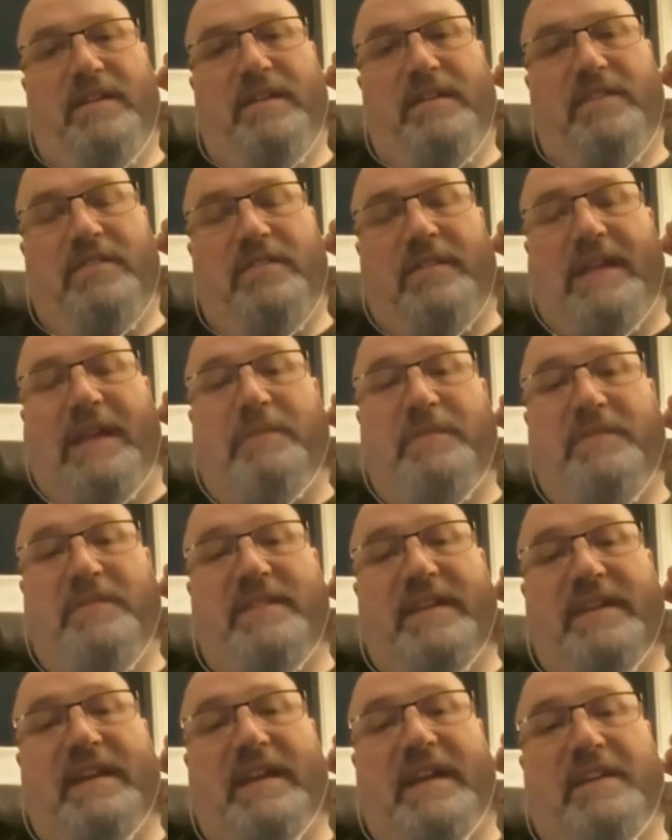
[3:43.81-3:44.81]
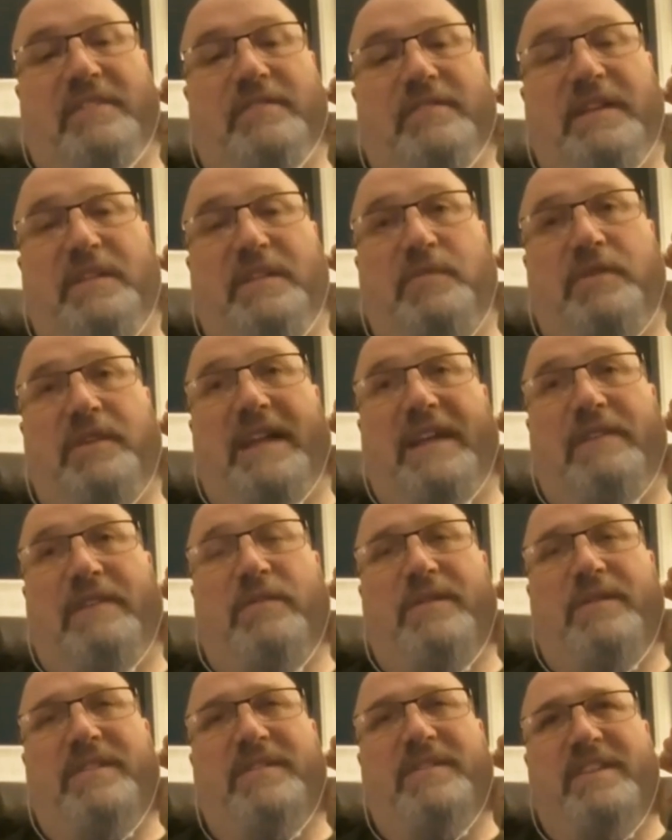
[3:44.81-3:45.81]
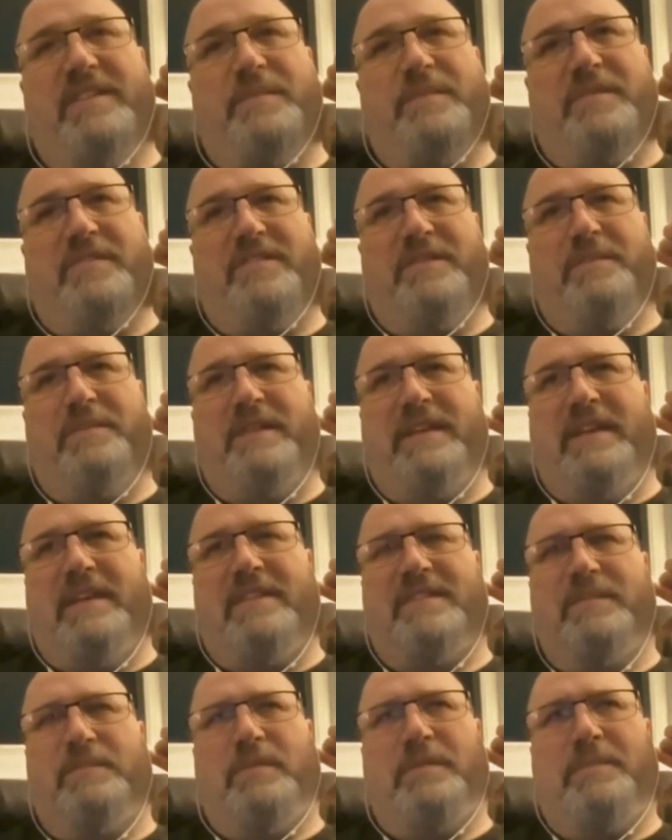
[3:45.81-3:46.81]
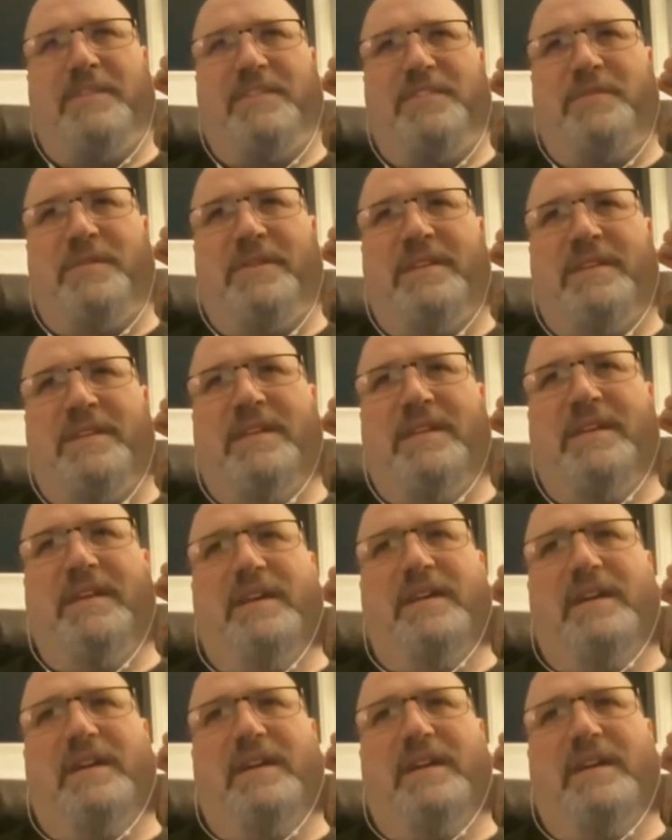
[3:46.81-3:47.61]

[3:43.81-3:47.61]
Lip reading: So that was the concrete. And we're like, well, isn't it supposed to be somewhere between,